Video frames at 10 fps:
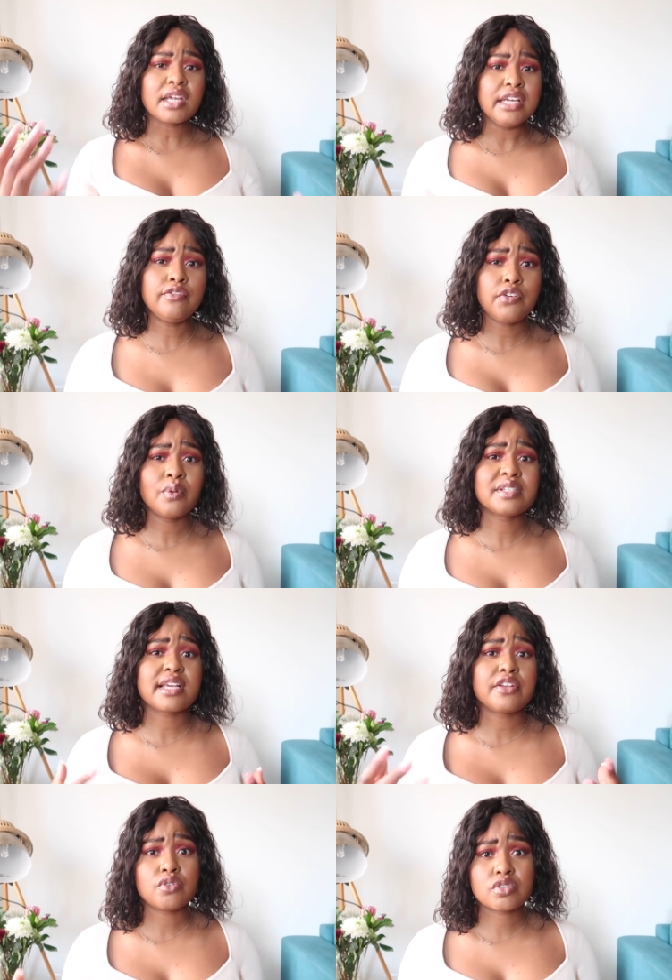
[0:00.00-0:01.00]
influencer
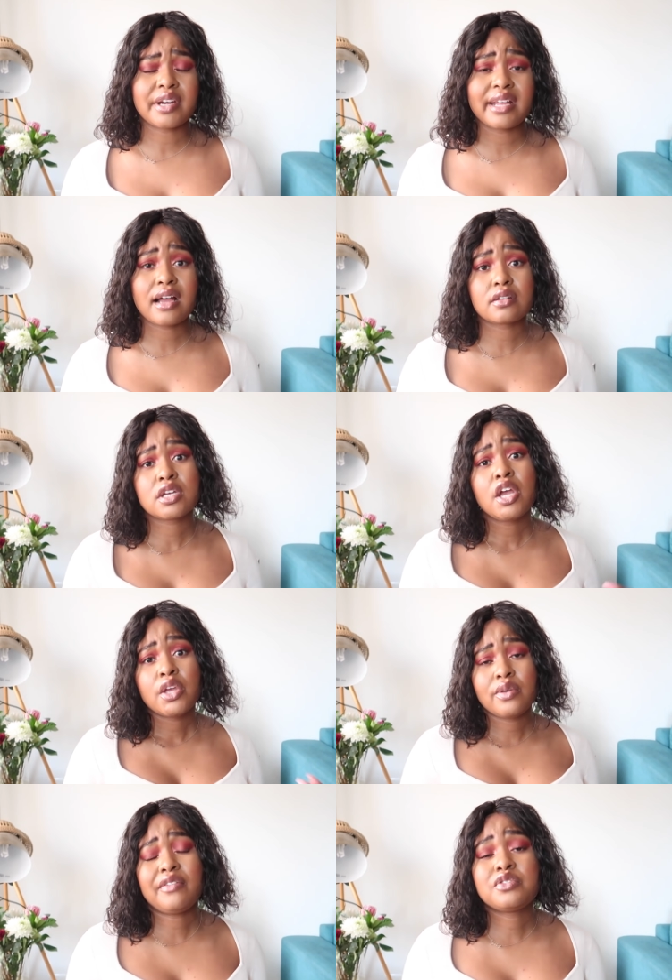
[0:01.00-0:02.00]
and you're starting out,
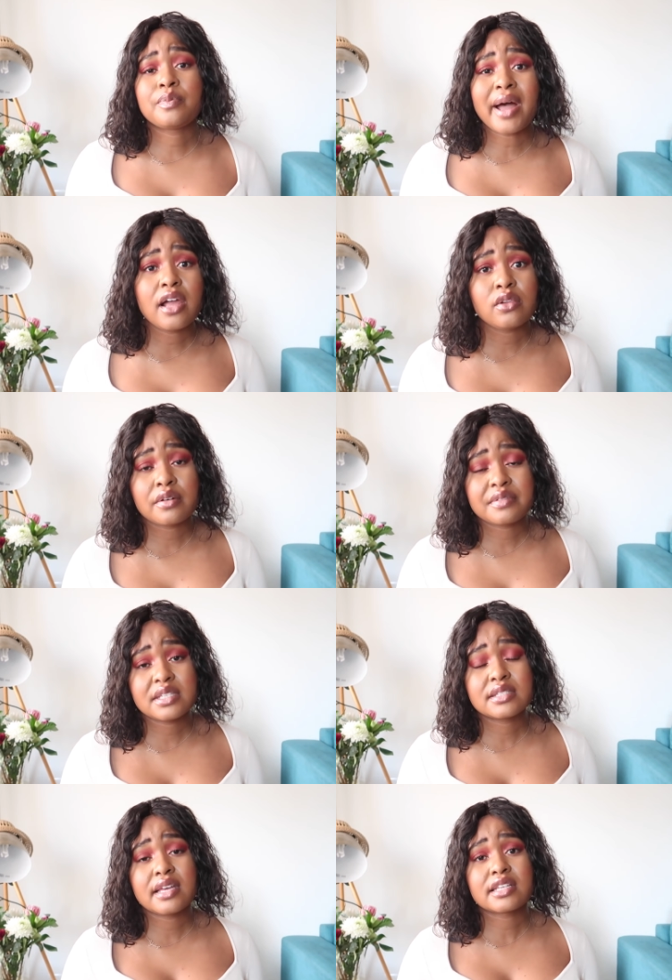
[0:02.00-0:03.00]
you have to buy a lot of
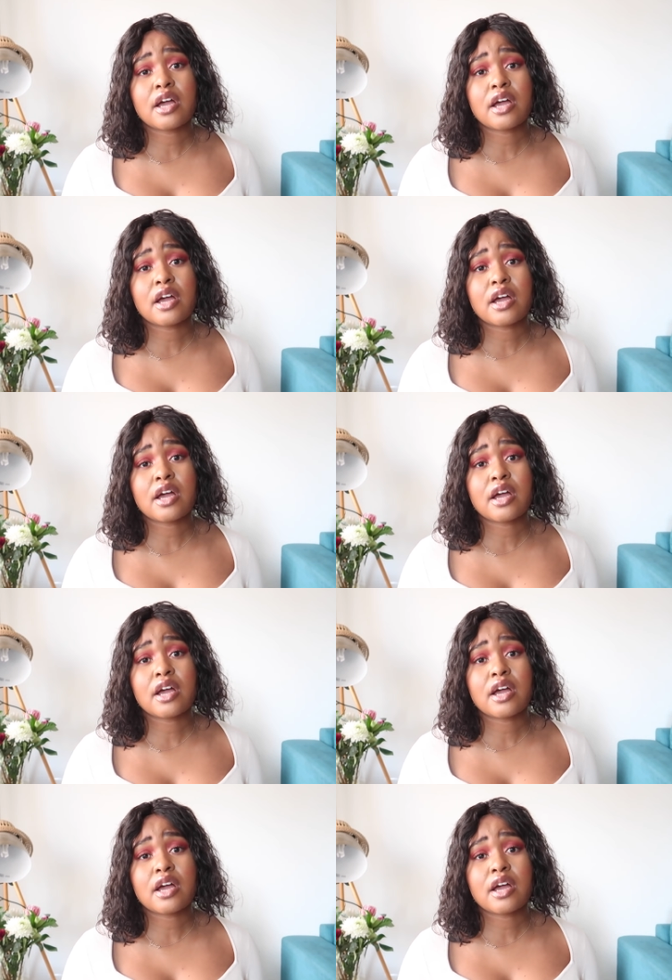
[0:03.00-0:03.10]
these things.